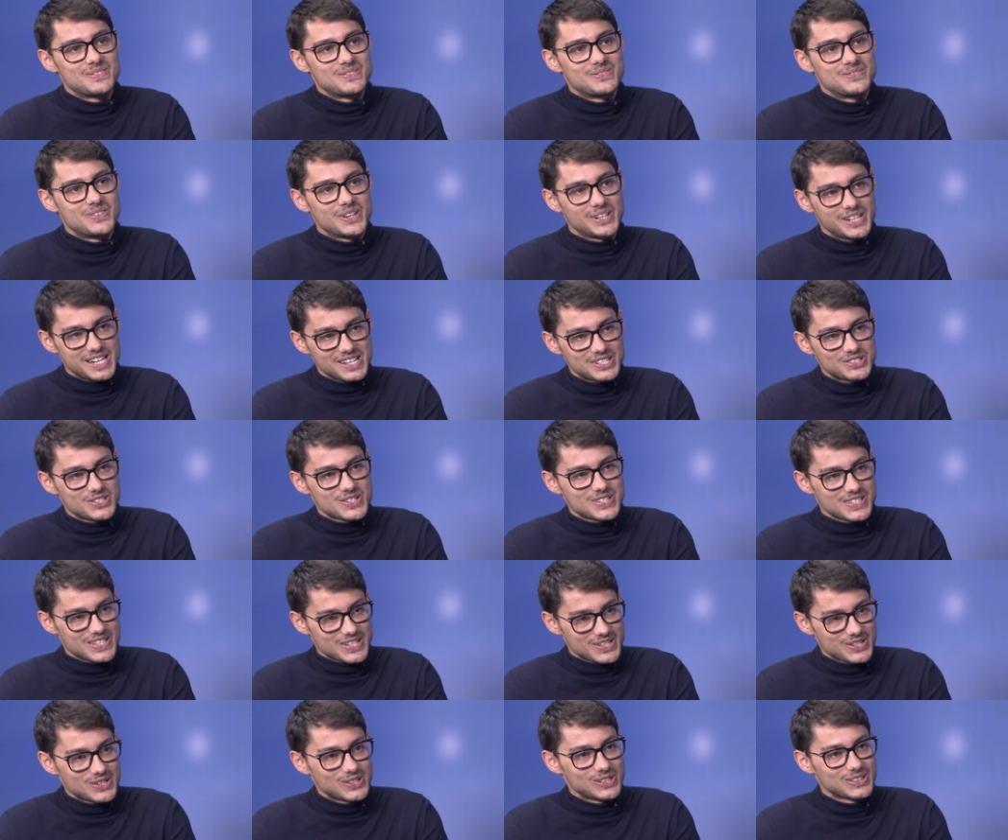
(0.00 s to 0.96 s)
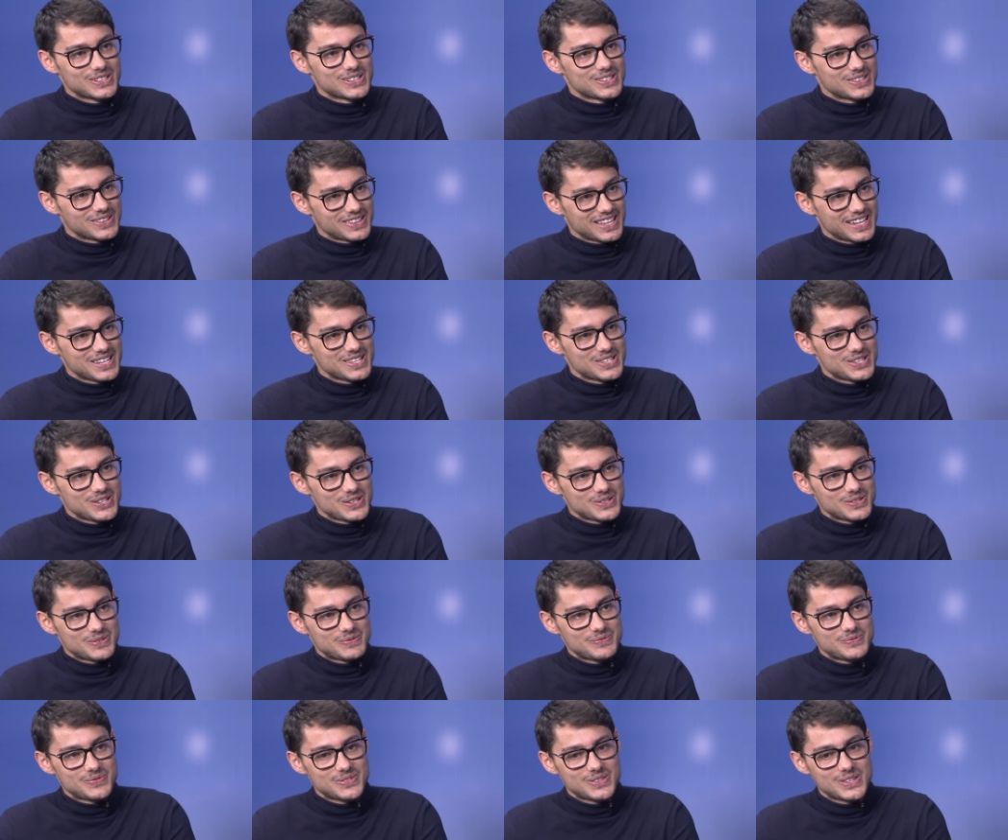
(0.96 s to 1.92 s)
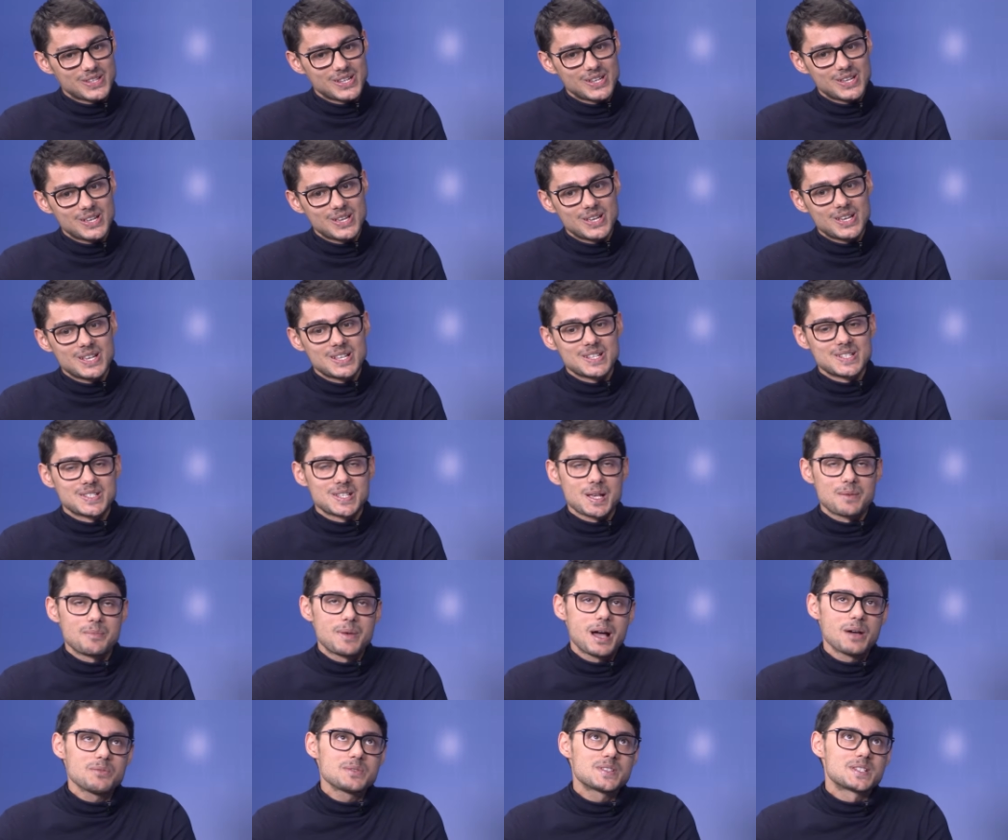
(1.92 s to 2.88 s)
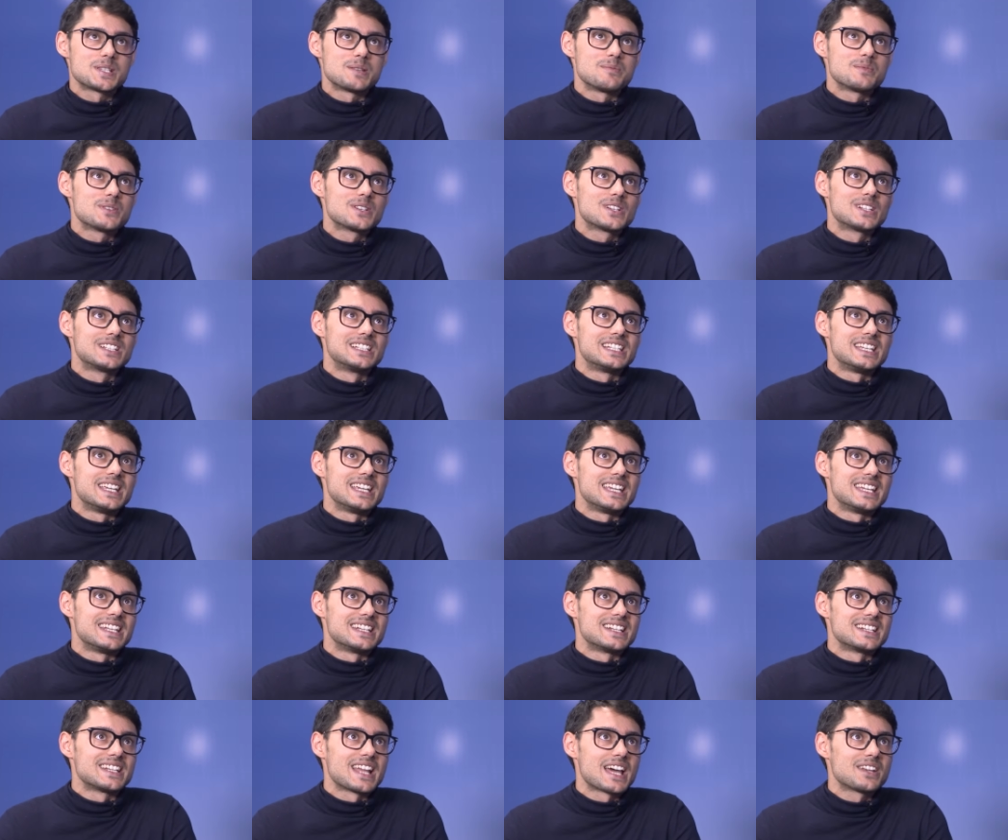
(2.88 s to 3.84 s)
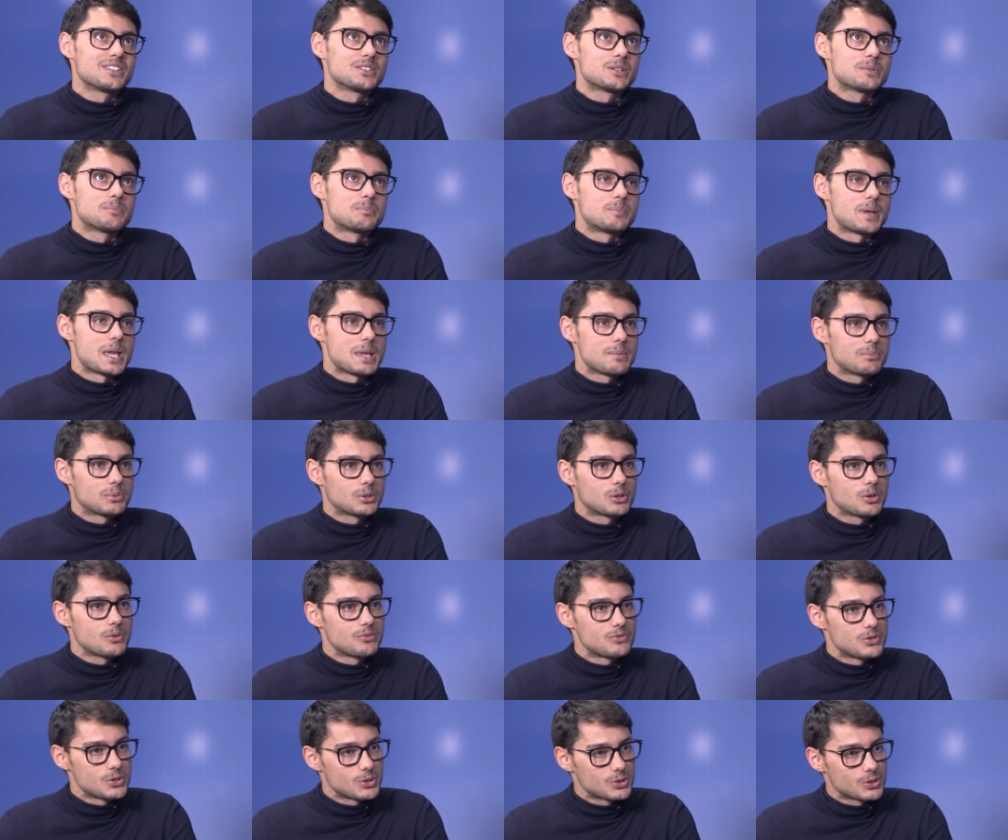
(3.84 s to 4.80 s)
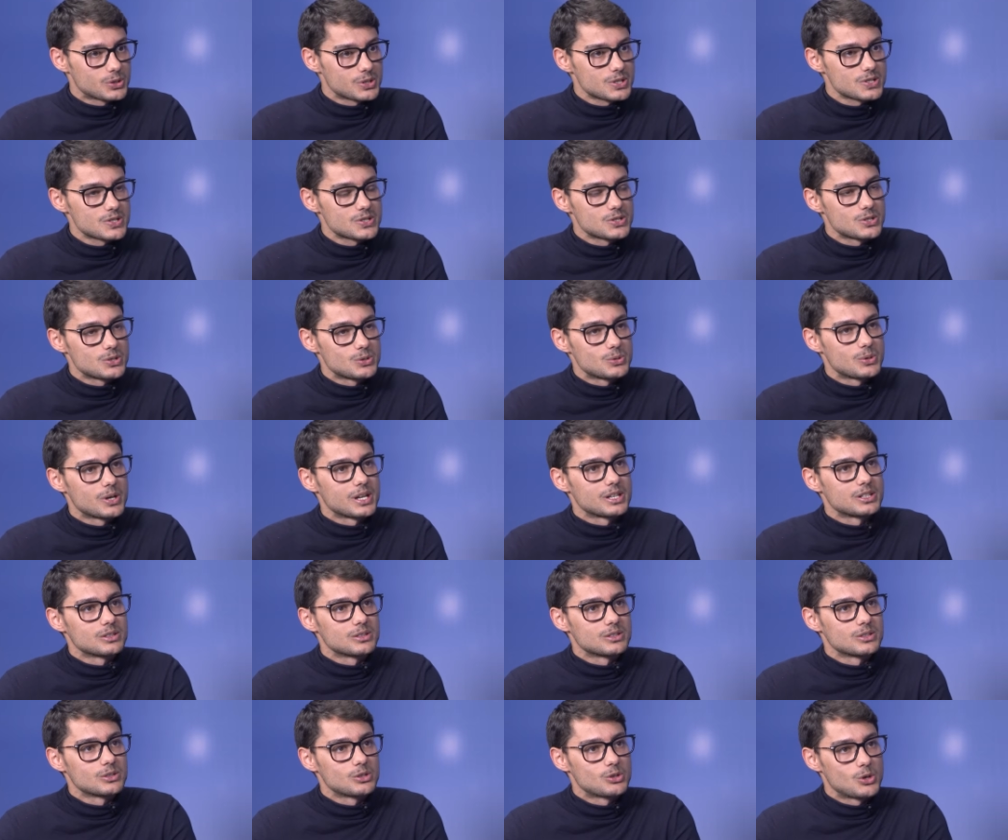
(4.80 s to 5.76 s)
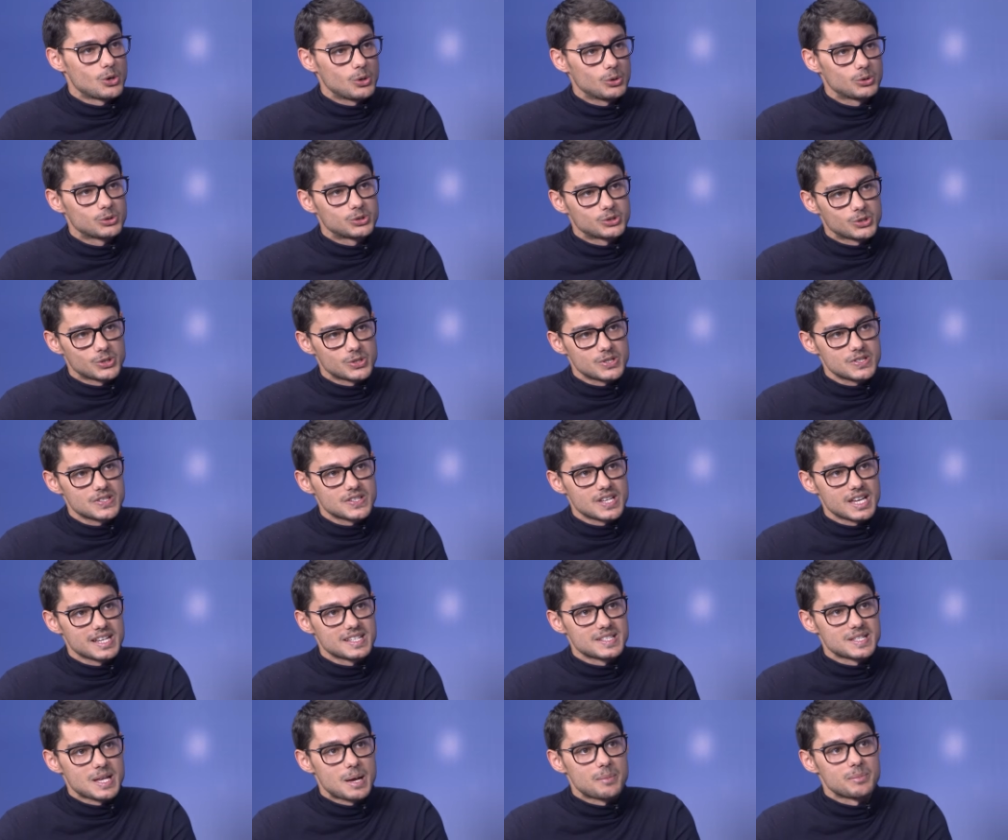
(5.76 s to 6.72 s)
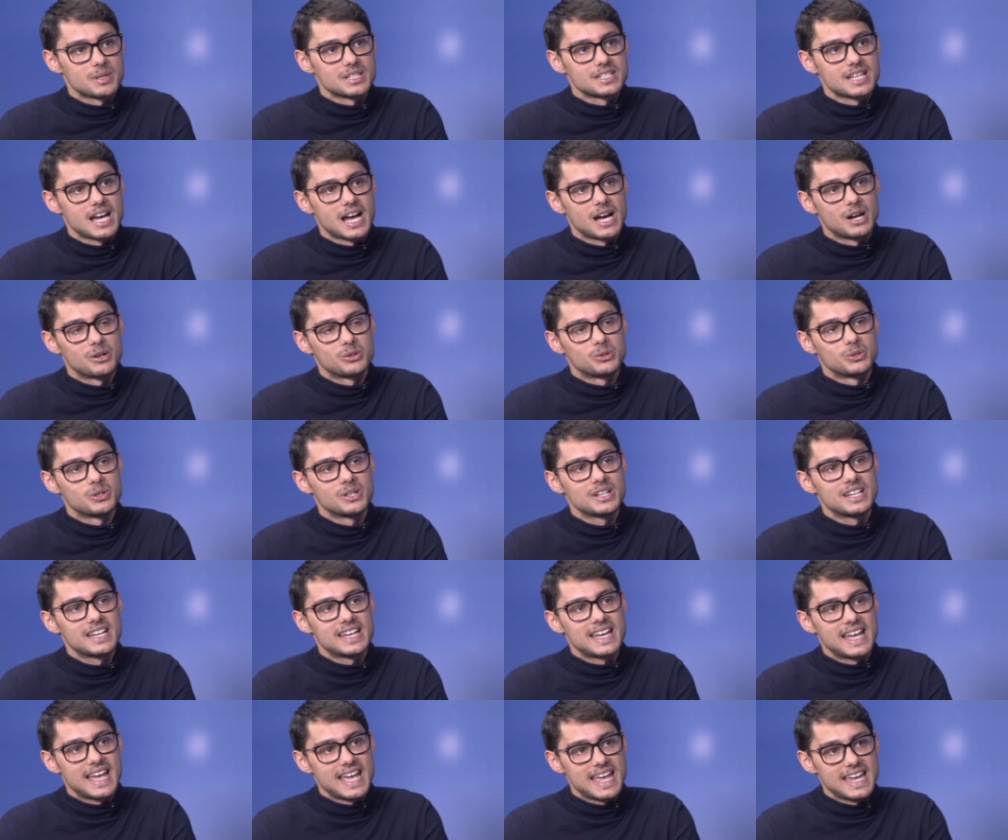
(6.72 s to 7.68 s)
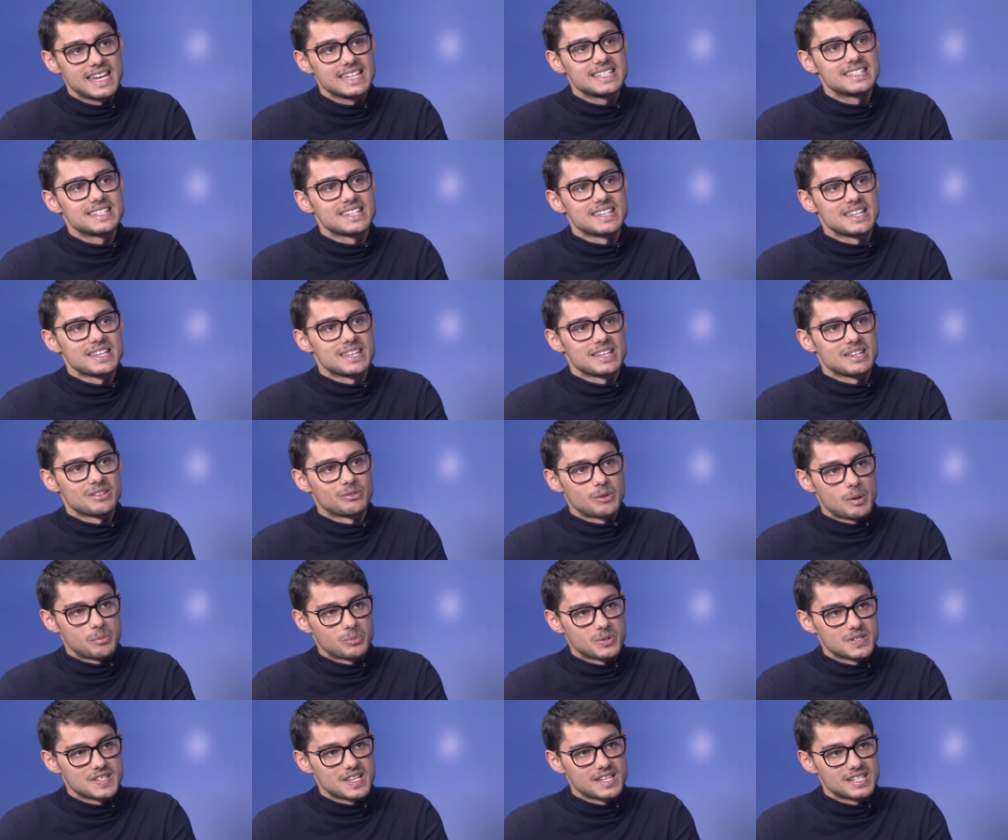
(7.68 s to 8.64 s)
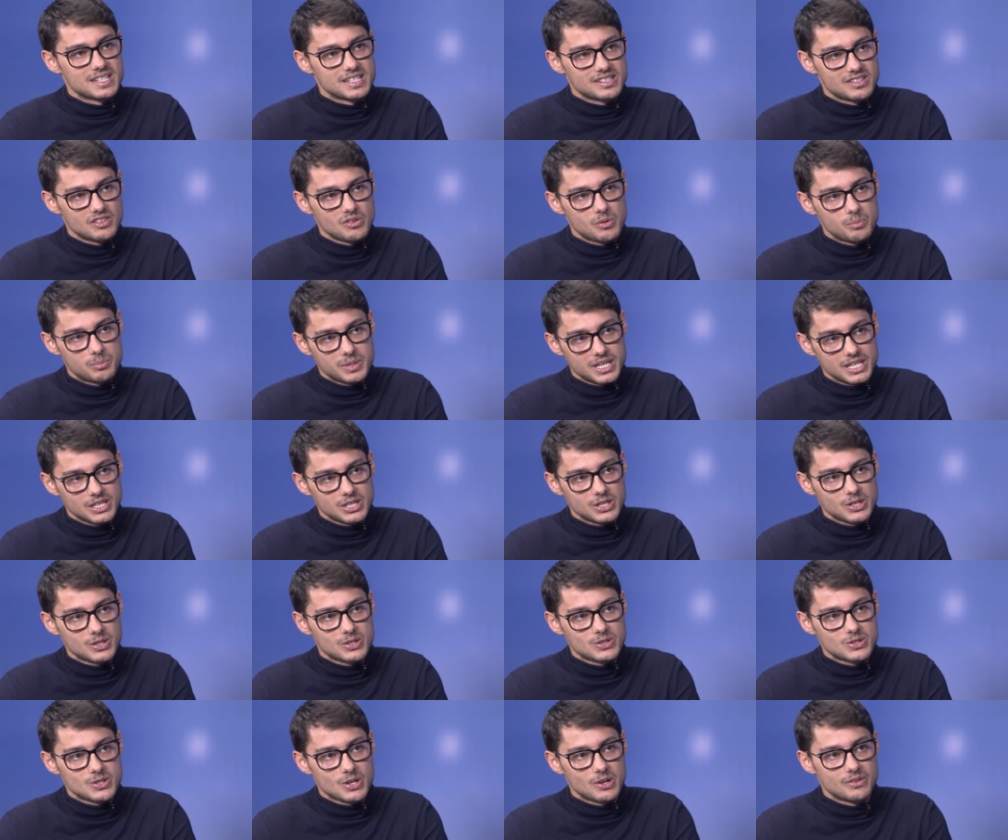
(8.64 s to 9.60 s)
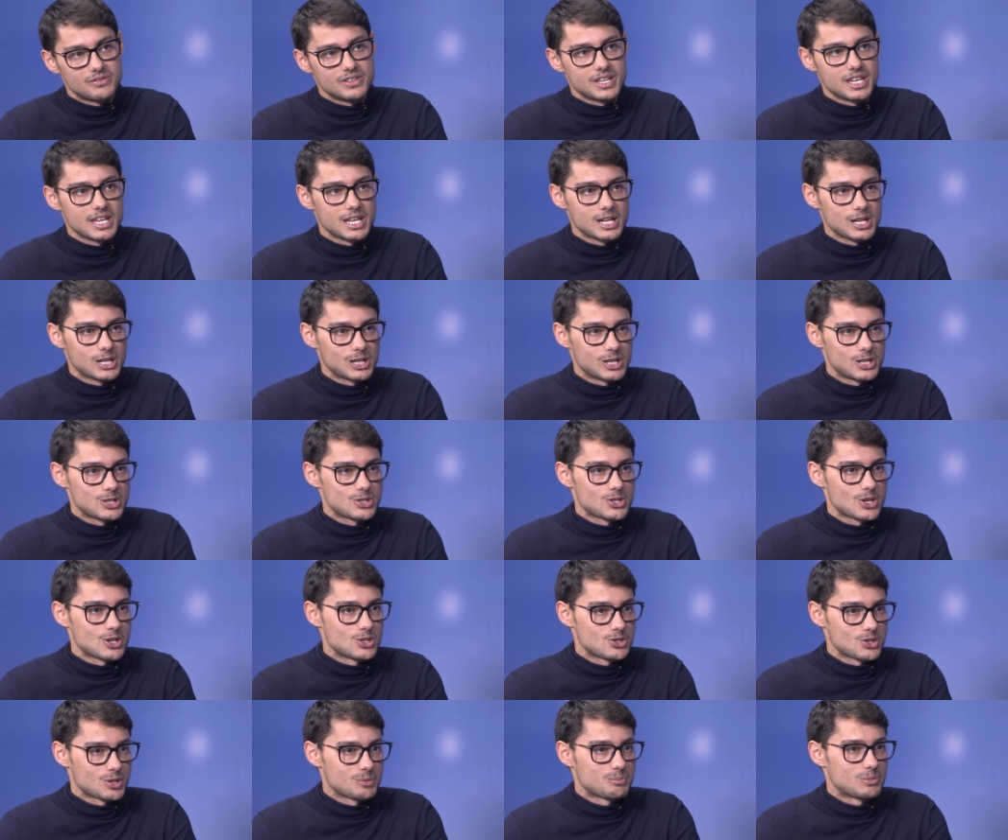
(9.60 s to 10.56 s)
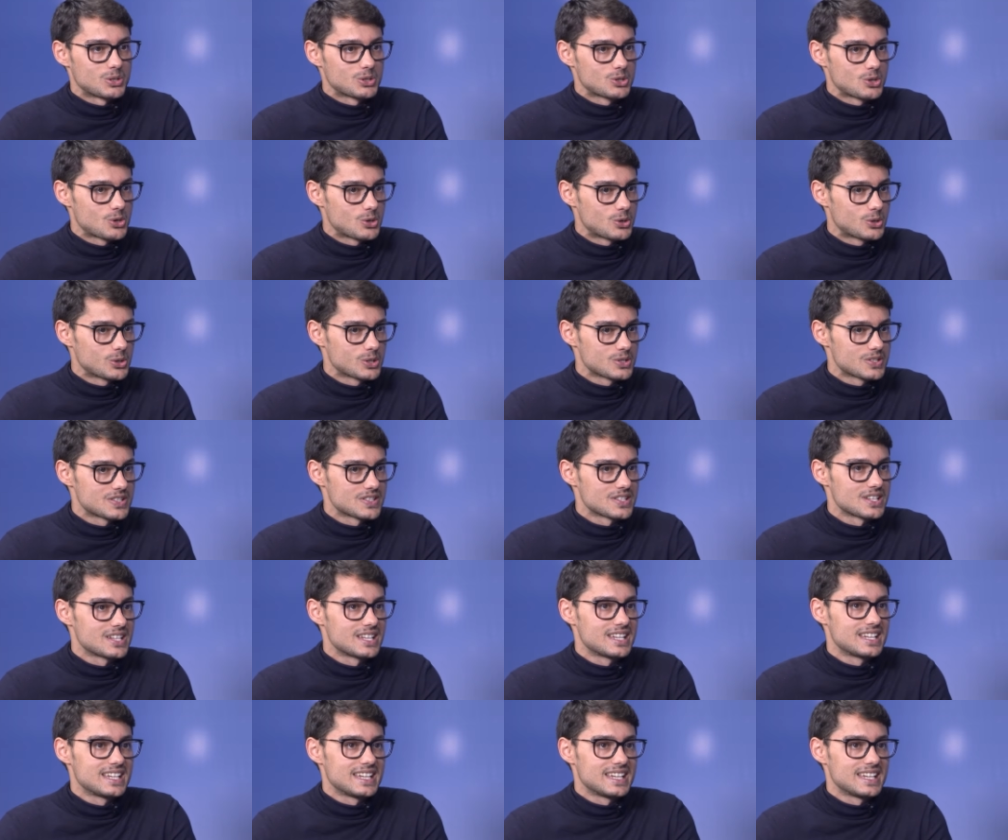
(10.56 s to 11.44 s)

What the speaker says: Very interesting, Holger, thank you. Somehow similarly, in another paper of yours, you and co-authors examined how 80 representative opinions of English and German courts